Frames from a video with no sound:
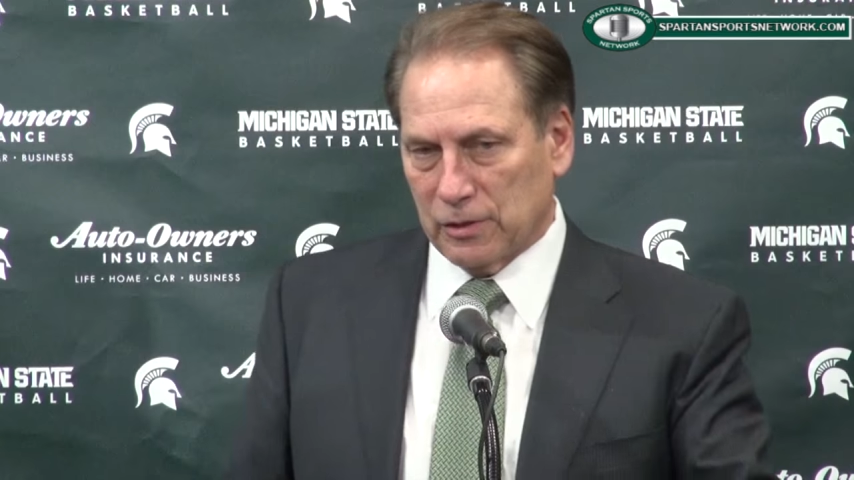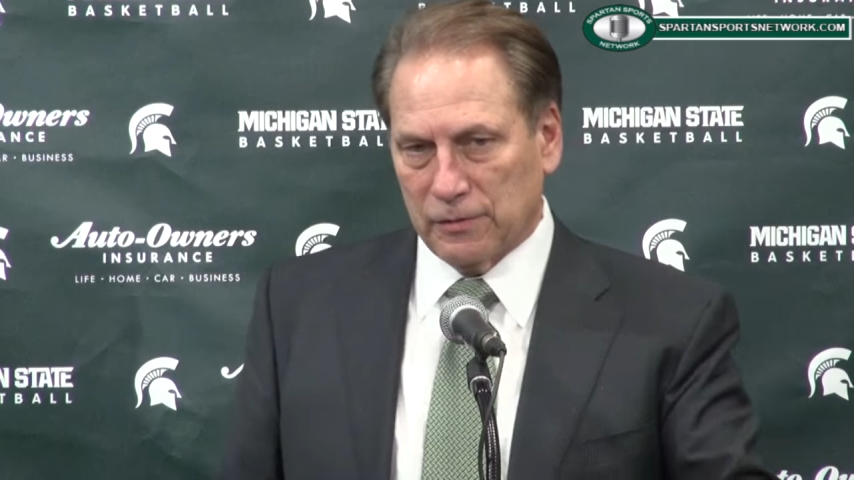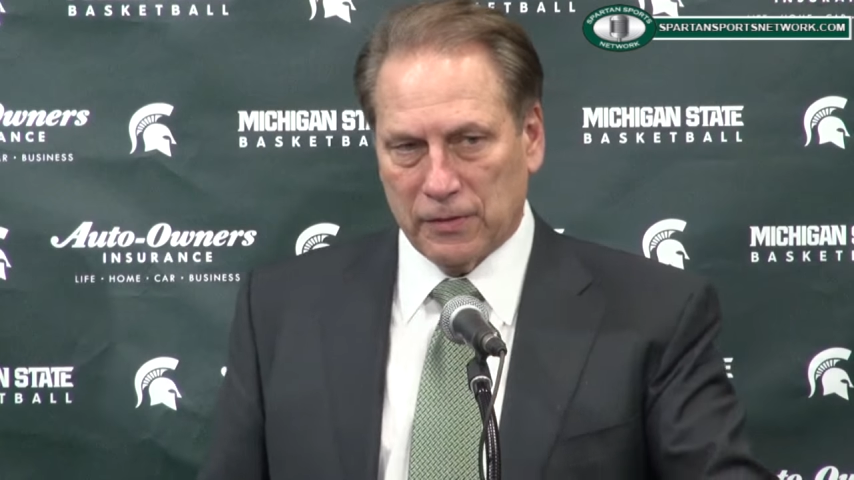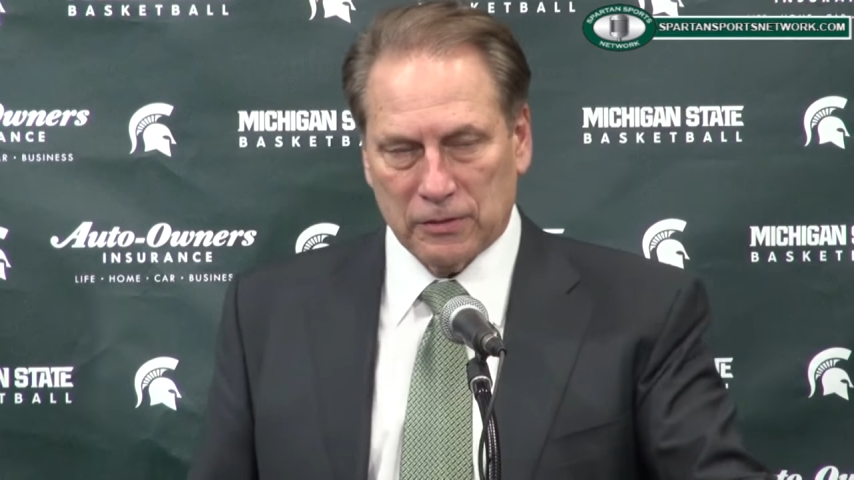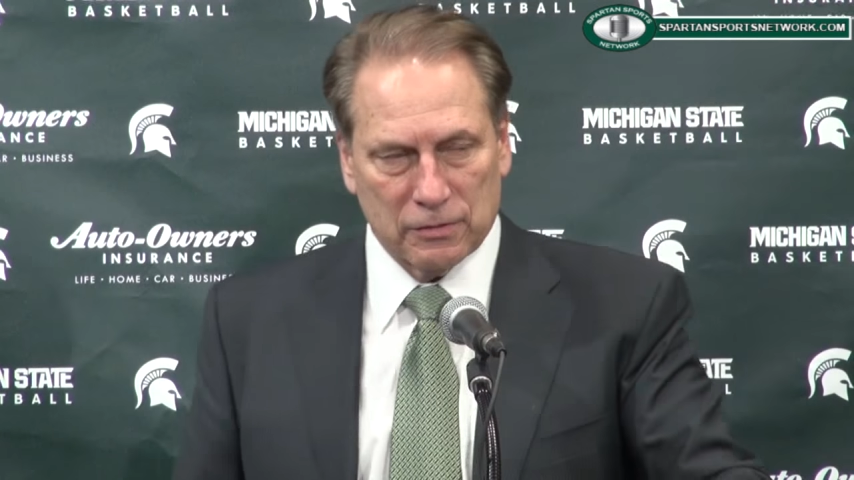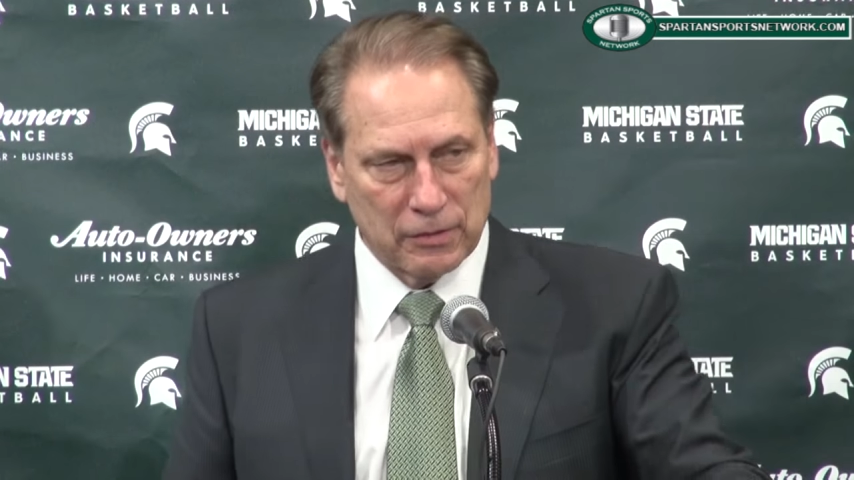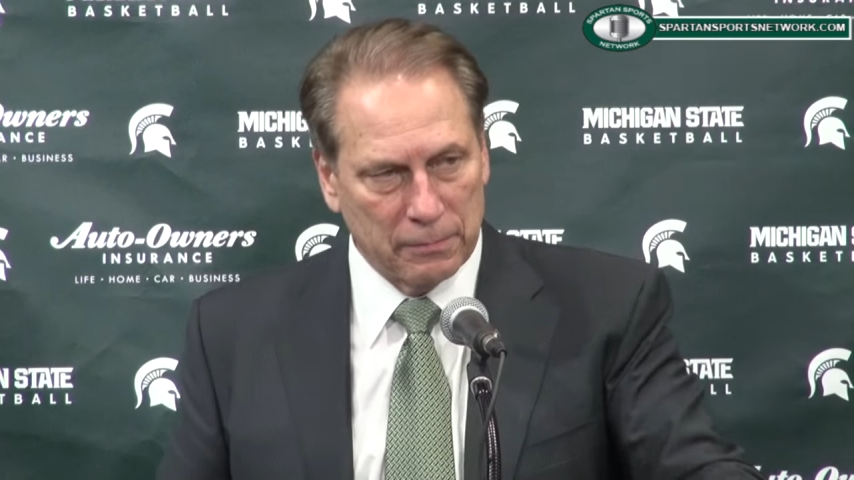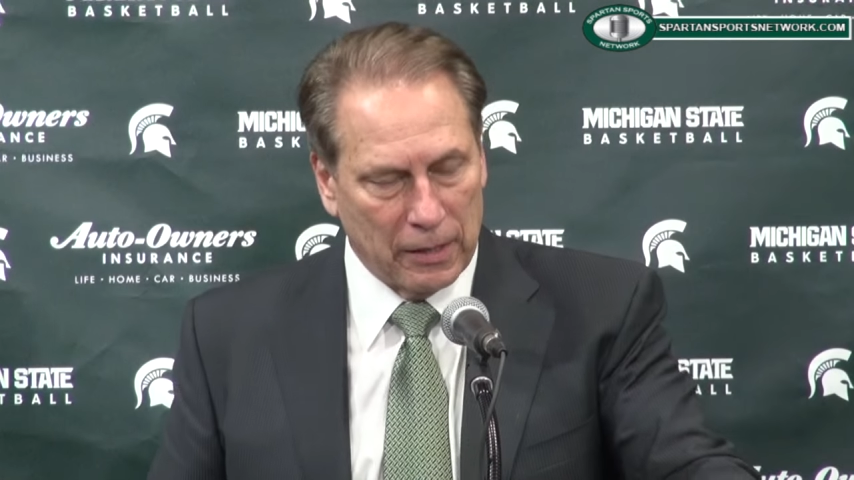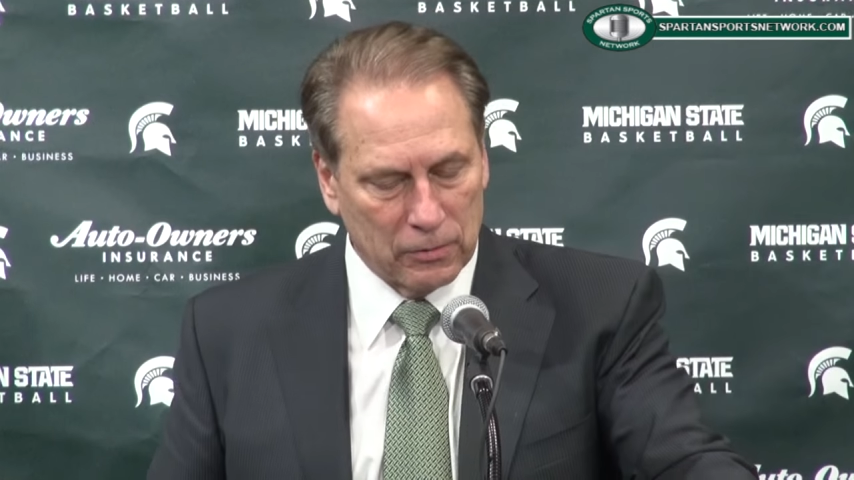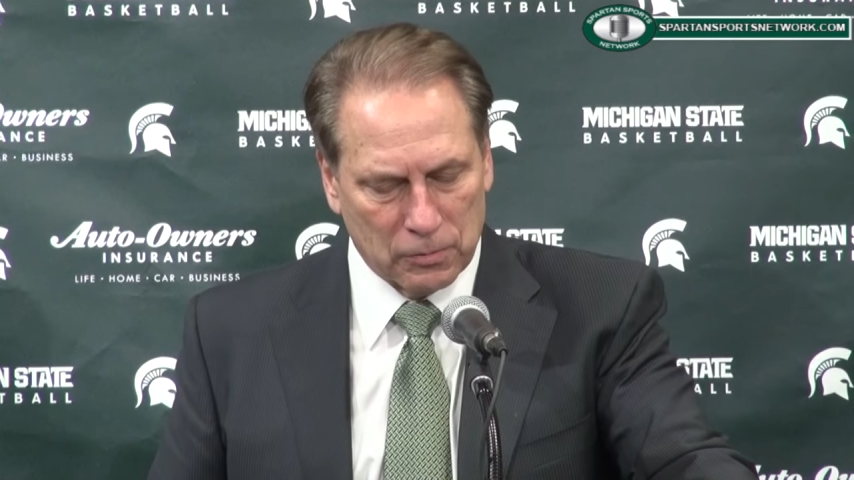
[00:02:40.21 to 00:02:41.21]
defensively,
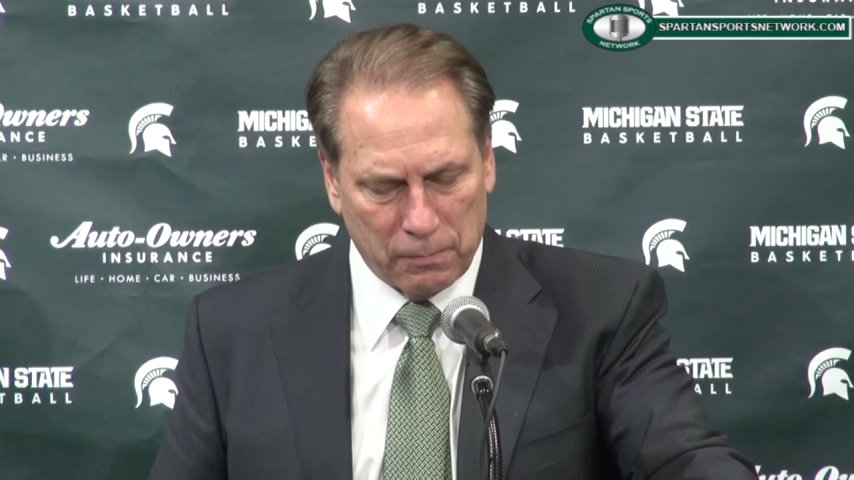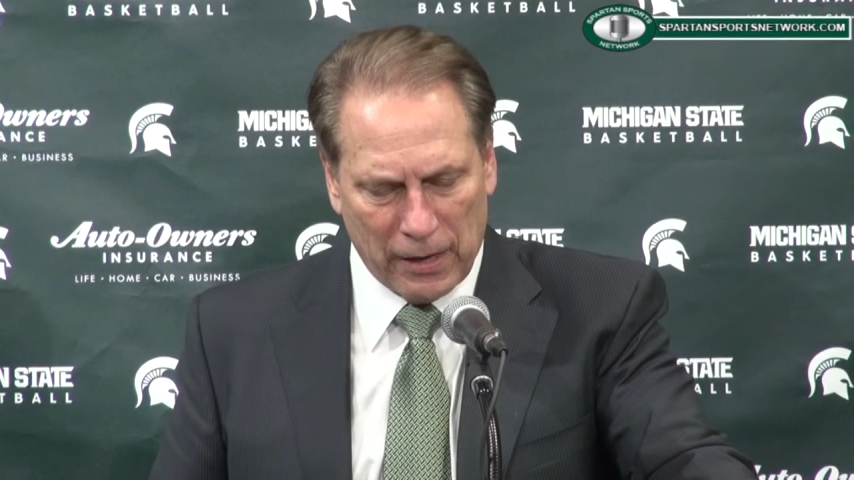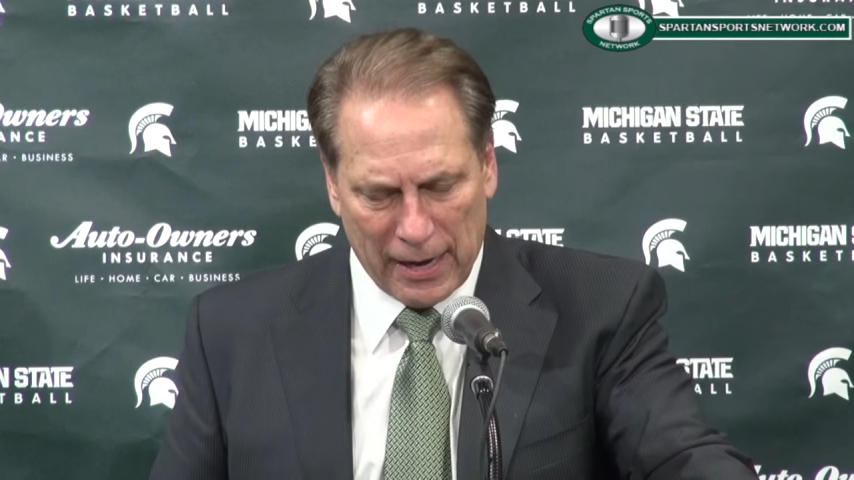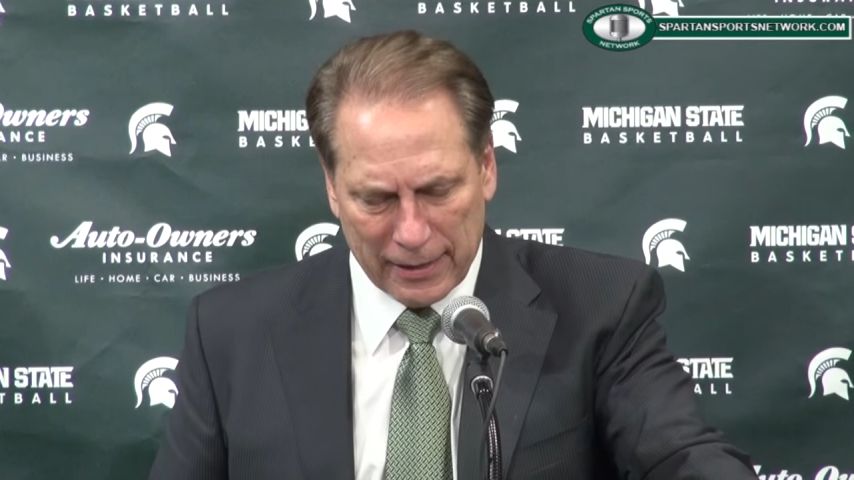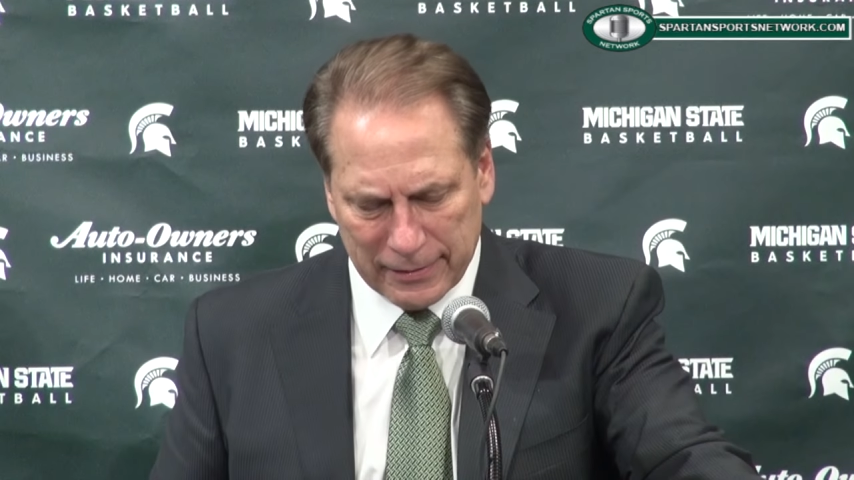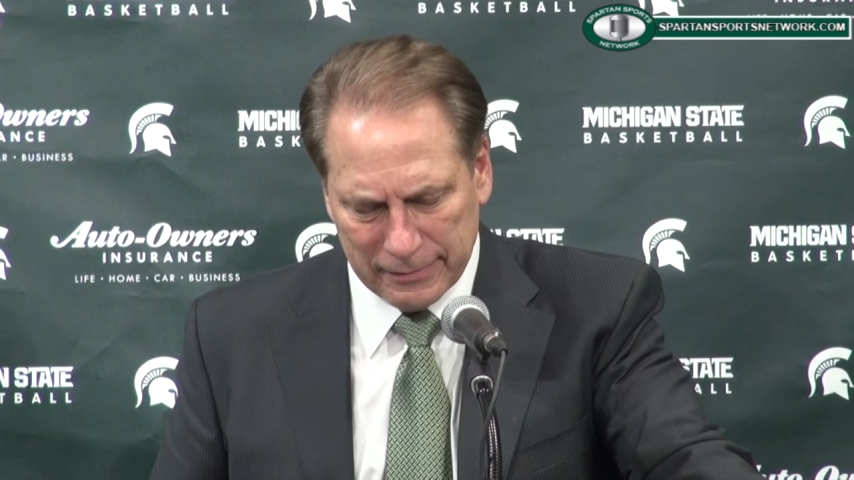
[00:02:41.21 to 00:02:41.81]
bounced back.